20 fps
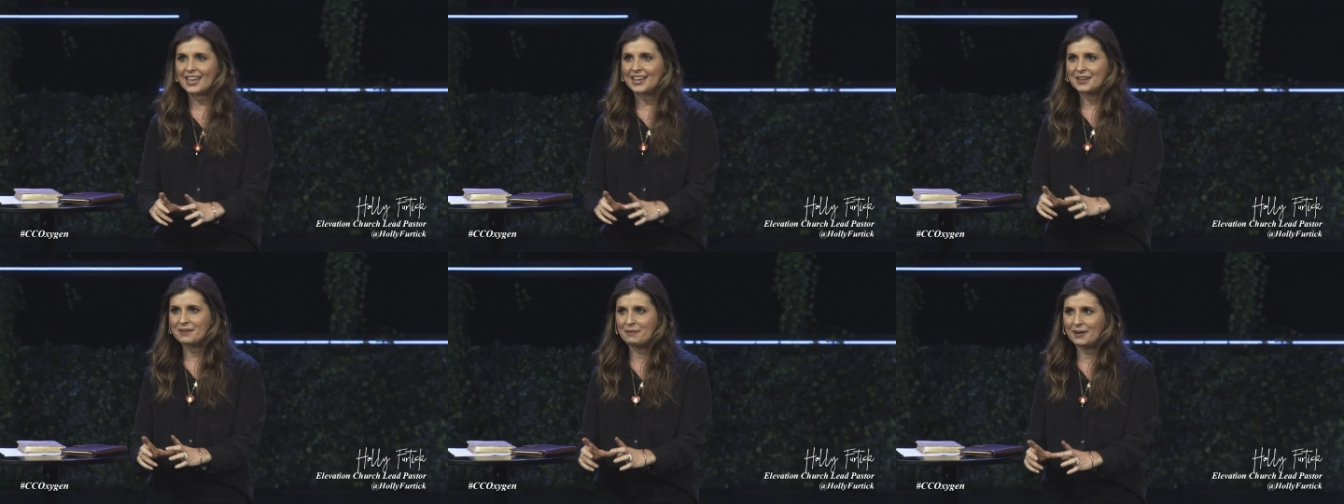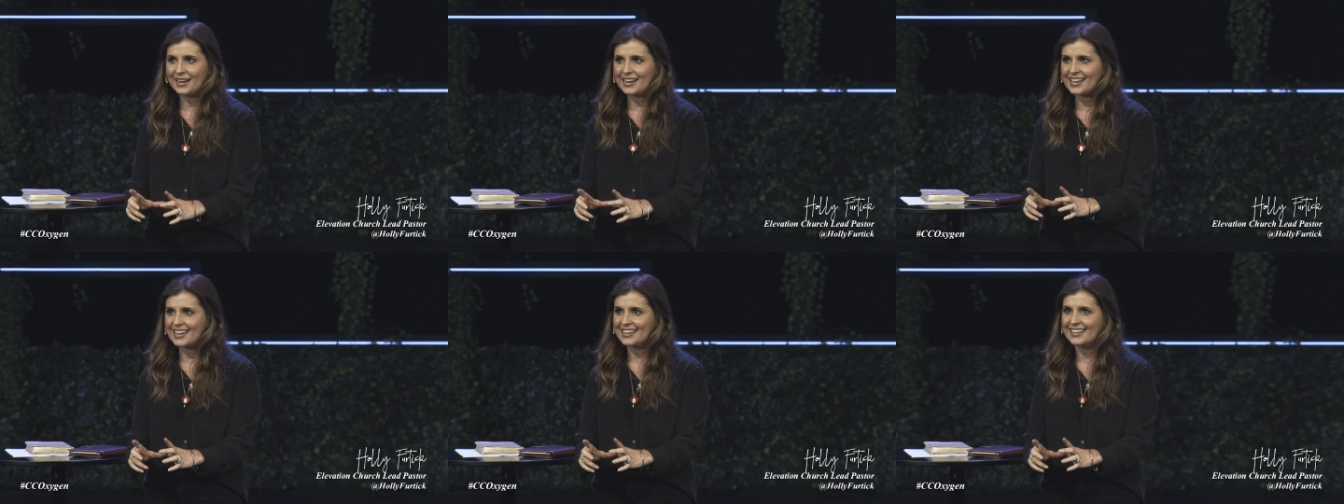
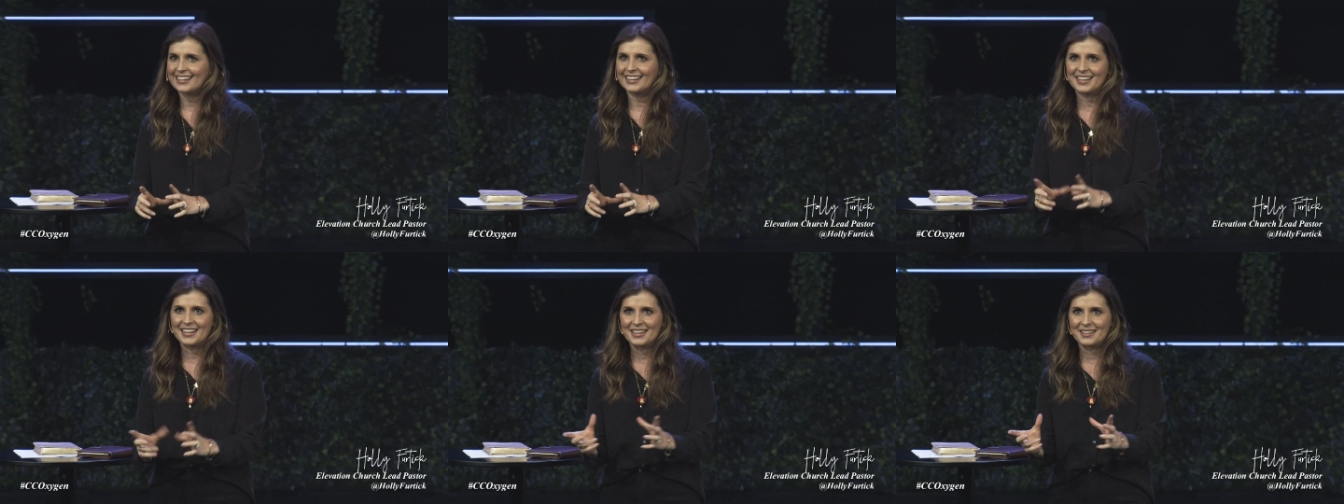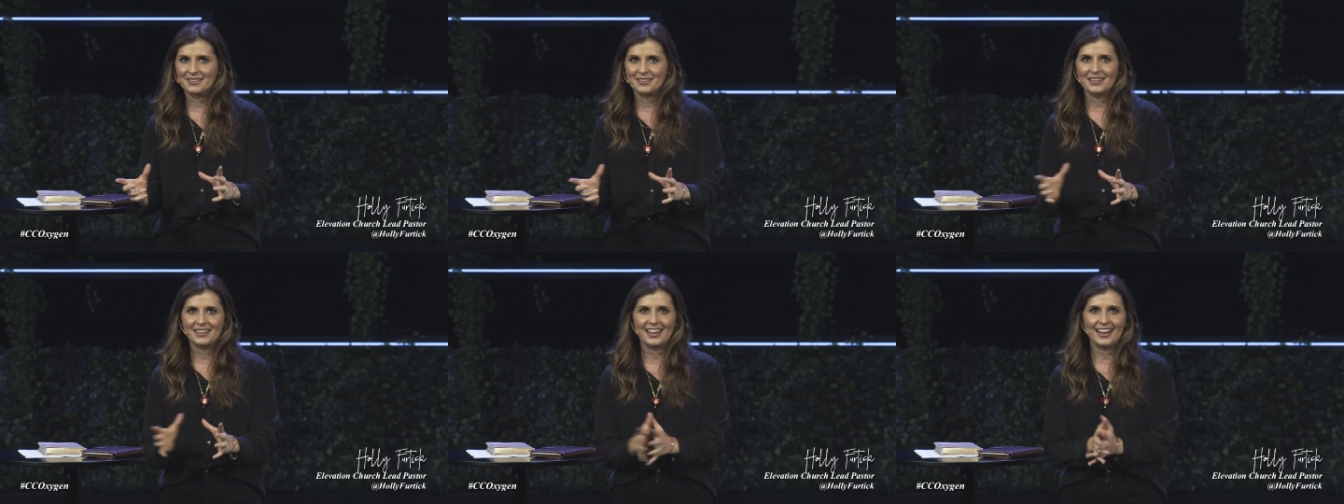Anybody?
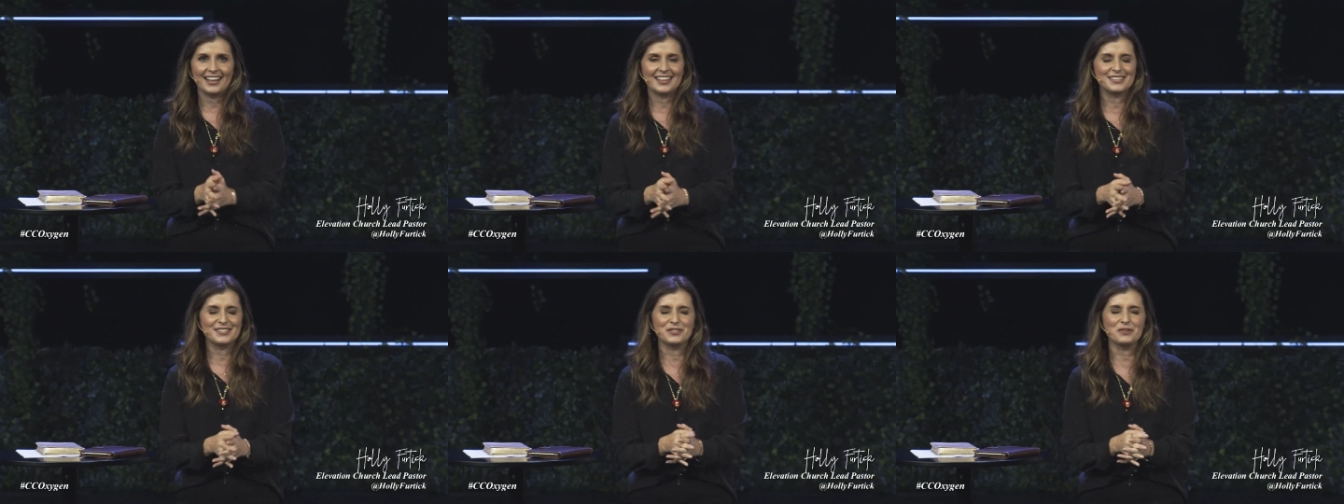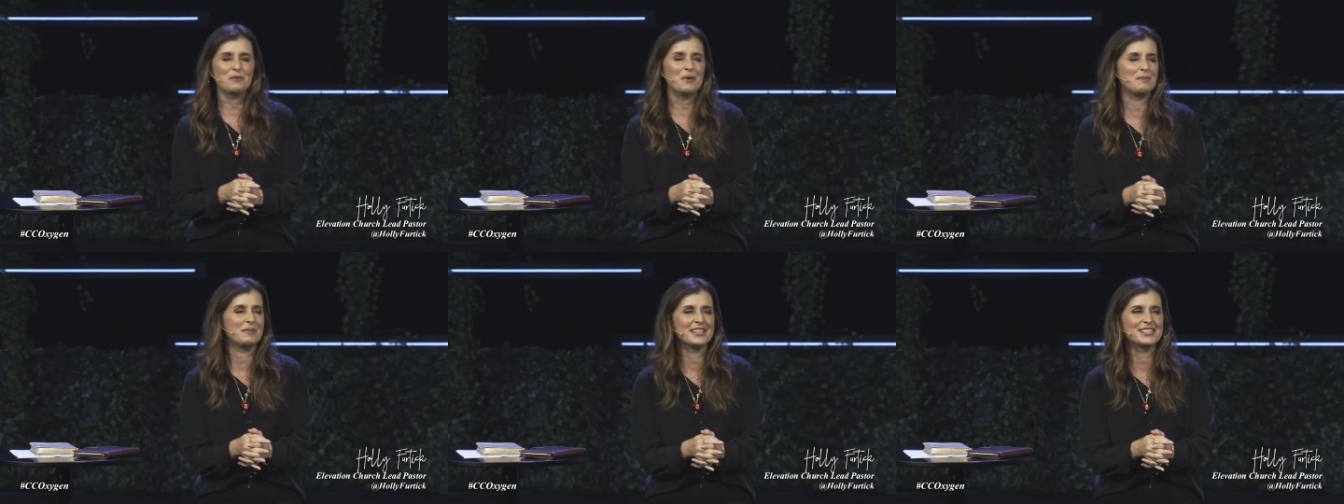This is a
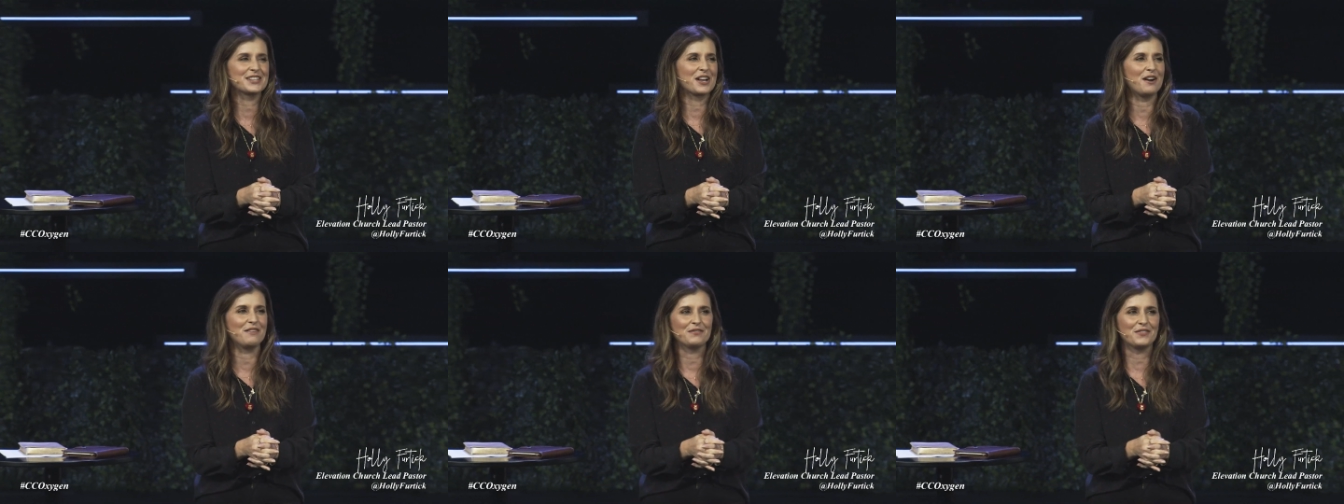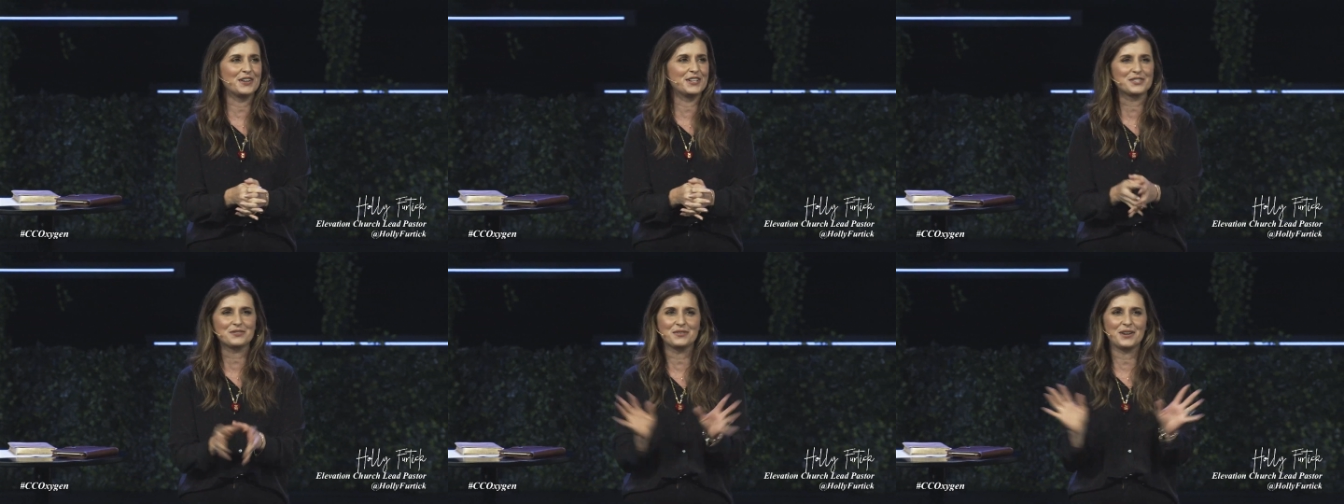women's conference.